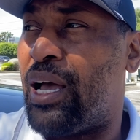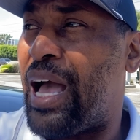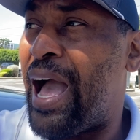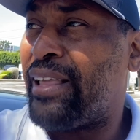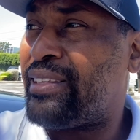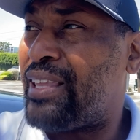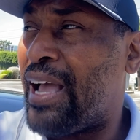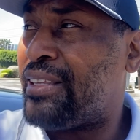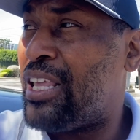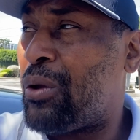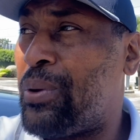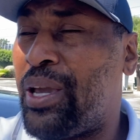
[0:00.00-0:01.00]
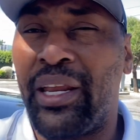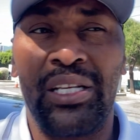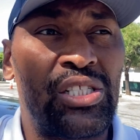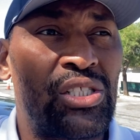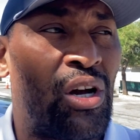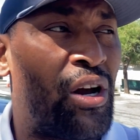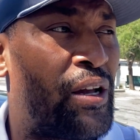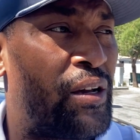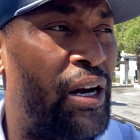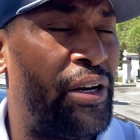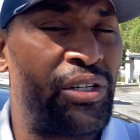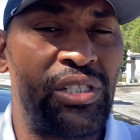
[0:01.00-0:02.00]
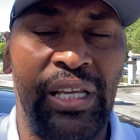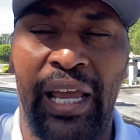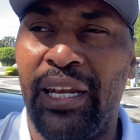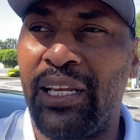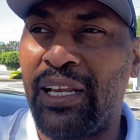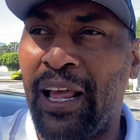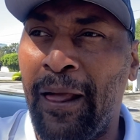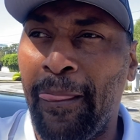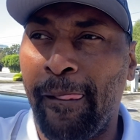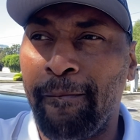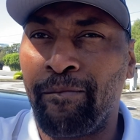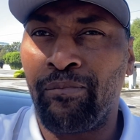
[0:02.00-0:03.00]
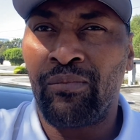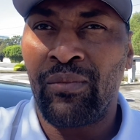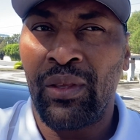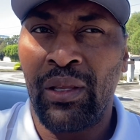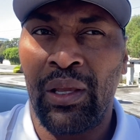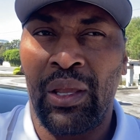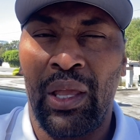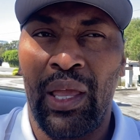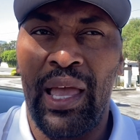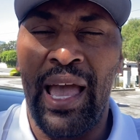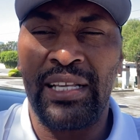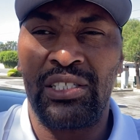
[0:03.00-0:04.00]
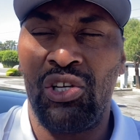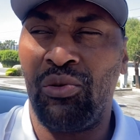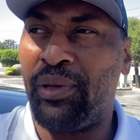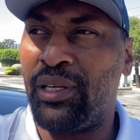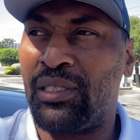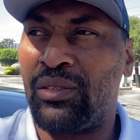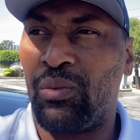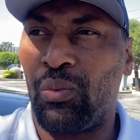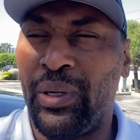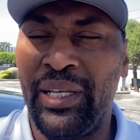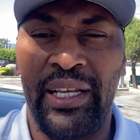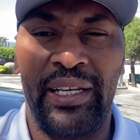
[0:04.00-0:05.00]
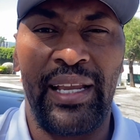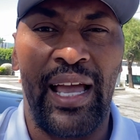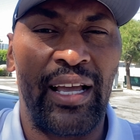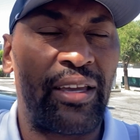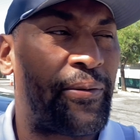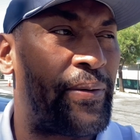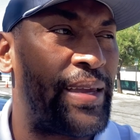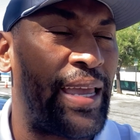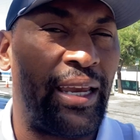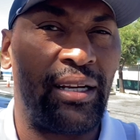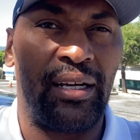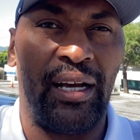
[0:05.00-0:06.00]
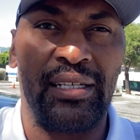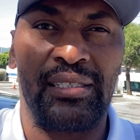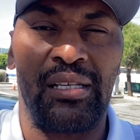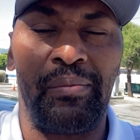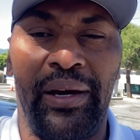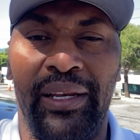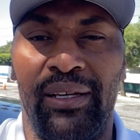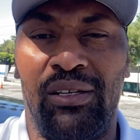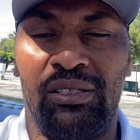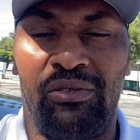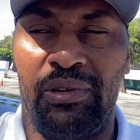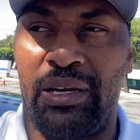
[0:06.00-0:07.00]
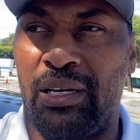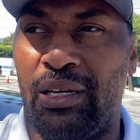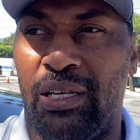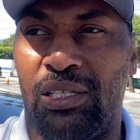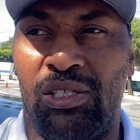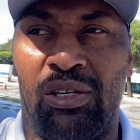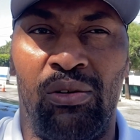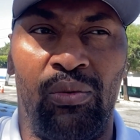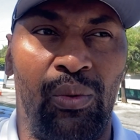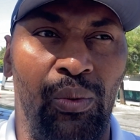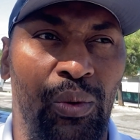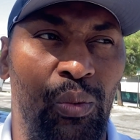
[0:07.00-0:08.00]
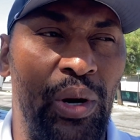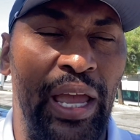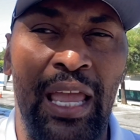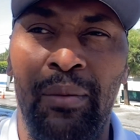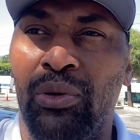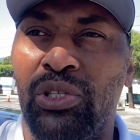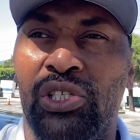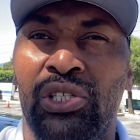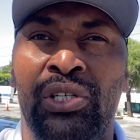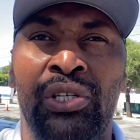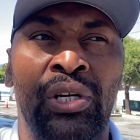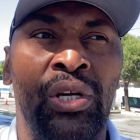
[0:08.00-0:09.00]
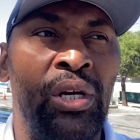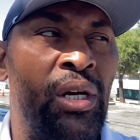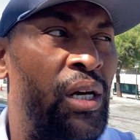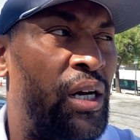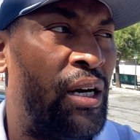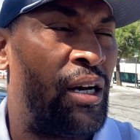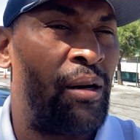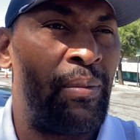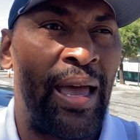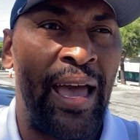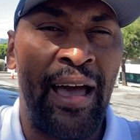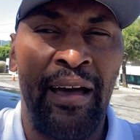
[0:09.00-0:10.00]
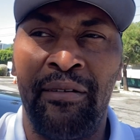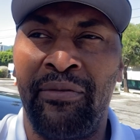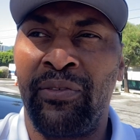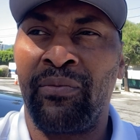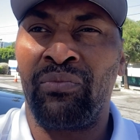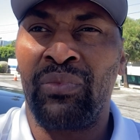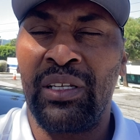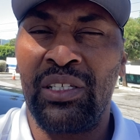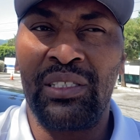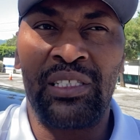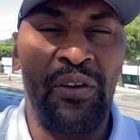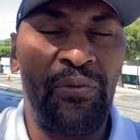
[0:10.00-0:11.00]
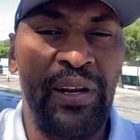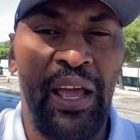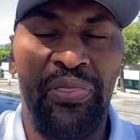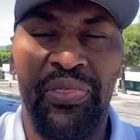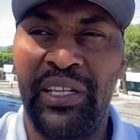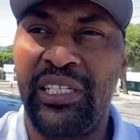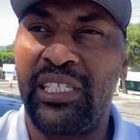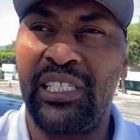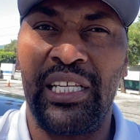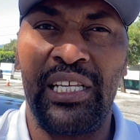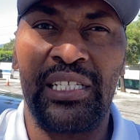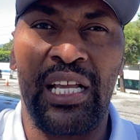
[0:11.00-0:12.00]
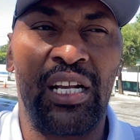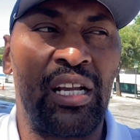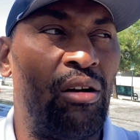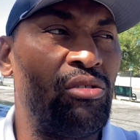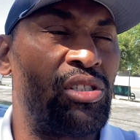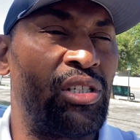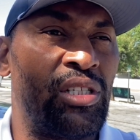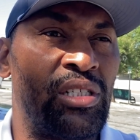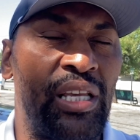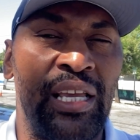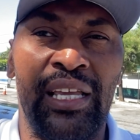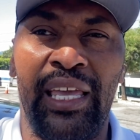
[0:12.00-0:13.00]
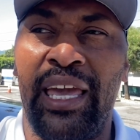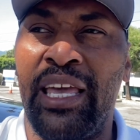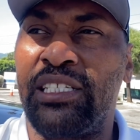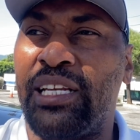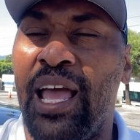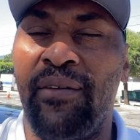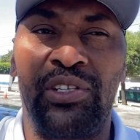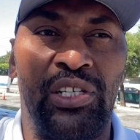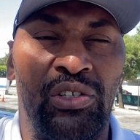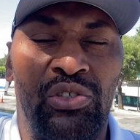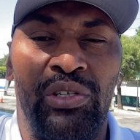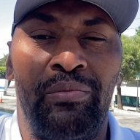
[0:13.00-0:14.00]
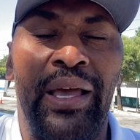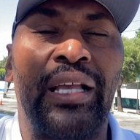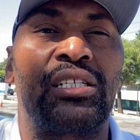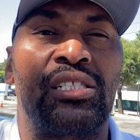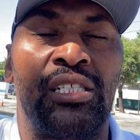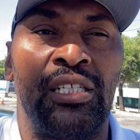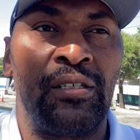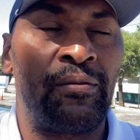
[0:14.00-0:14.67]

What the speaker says: I think we got to start understanding that as humans, we did not create us. Somebody else created us. So we're able to have different ethnicities and cultures engage and have children mixed.